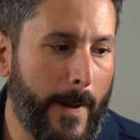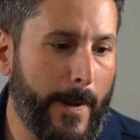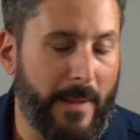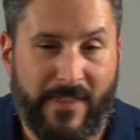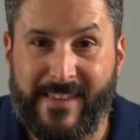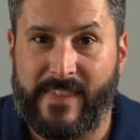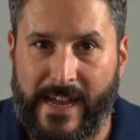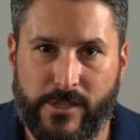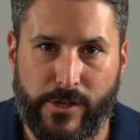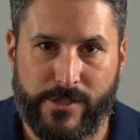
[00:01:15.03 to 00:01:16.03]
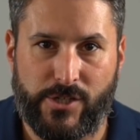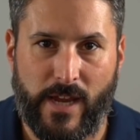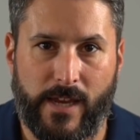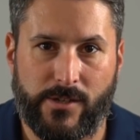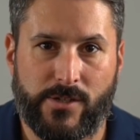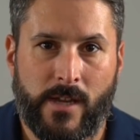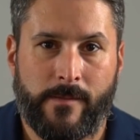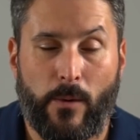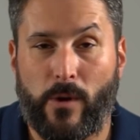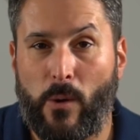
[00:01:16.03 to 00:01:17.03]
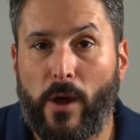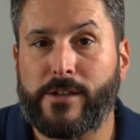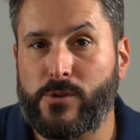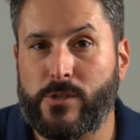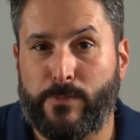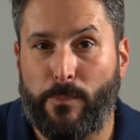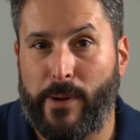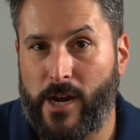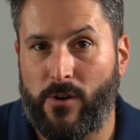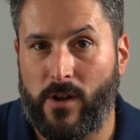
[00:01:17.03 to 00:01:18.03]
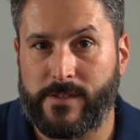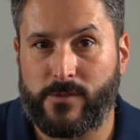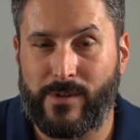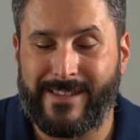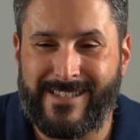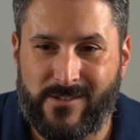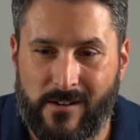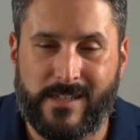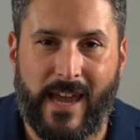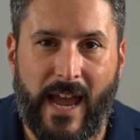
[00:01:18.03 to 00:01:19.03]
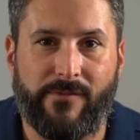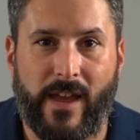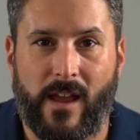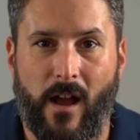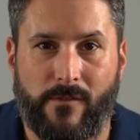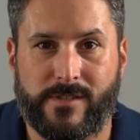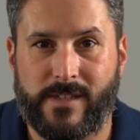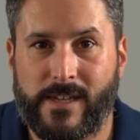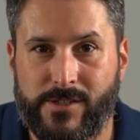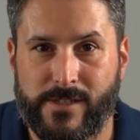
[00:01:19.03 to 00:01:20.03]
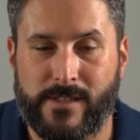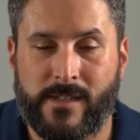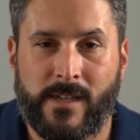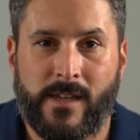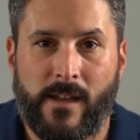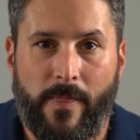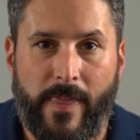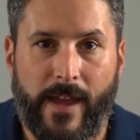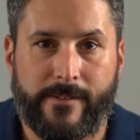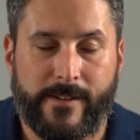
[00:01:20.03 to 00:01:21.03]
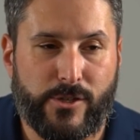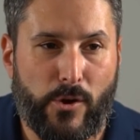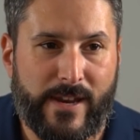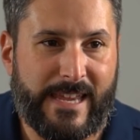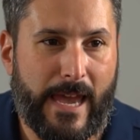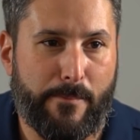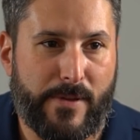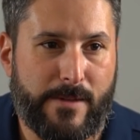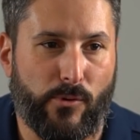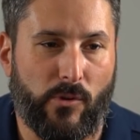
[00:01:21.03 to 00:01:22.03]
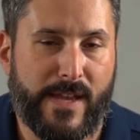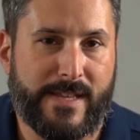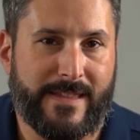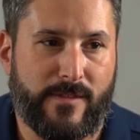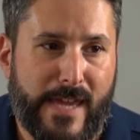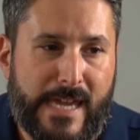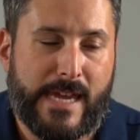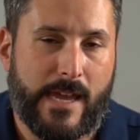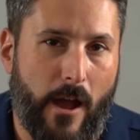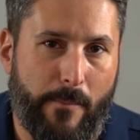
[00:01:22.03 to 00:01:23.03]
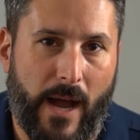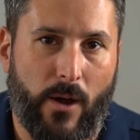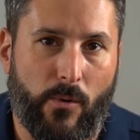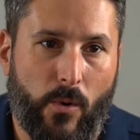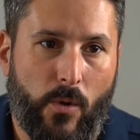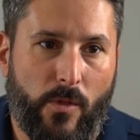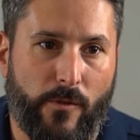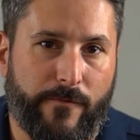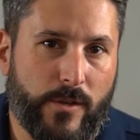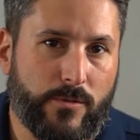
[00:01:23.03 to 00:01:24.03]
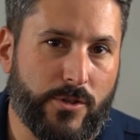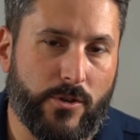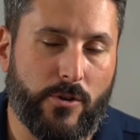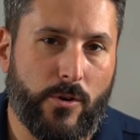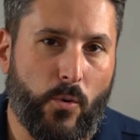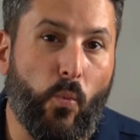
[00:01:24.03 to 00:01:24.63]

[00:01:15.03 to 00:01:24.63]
I think that's gonna change. And what I wanna do is prepare us, or at least start to have that conversation that is gonna get people thinking about the future